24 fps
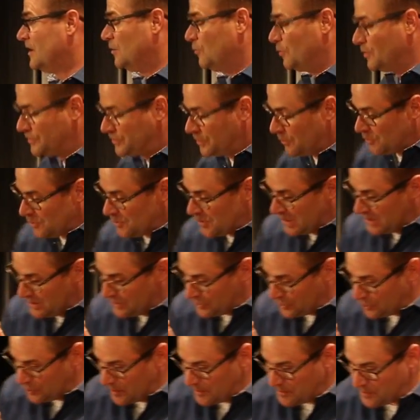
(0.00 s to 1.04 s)
When someone reads
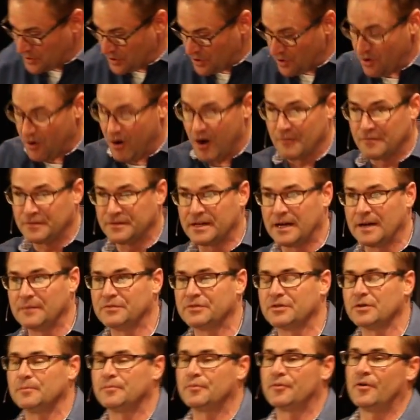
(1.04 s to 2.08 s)
Scripture,
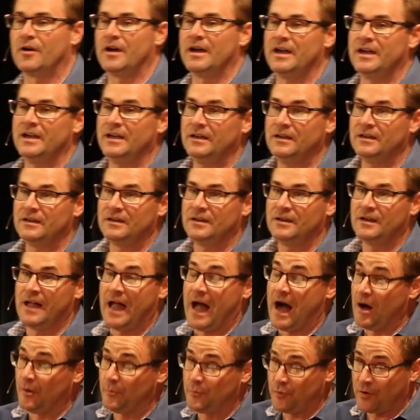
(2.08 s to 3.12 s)
oftentimes they'll pray.
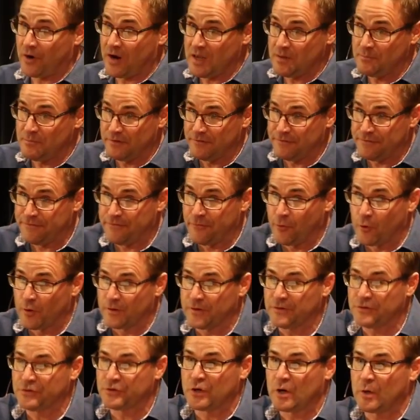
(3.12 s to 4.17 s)
I'll pray before
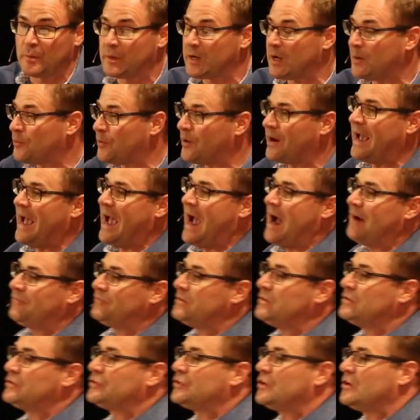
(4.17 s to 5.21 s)
the sermon. I'll pray
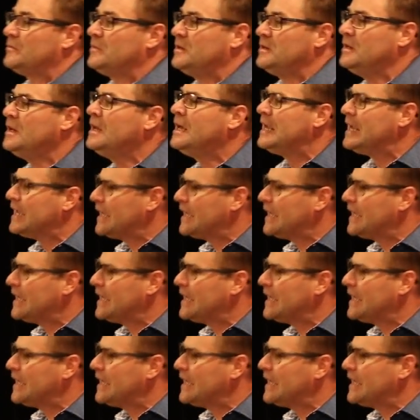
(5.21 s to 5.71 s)
after the sermon.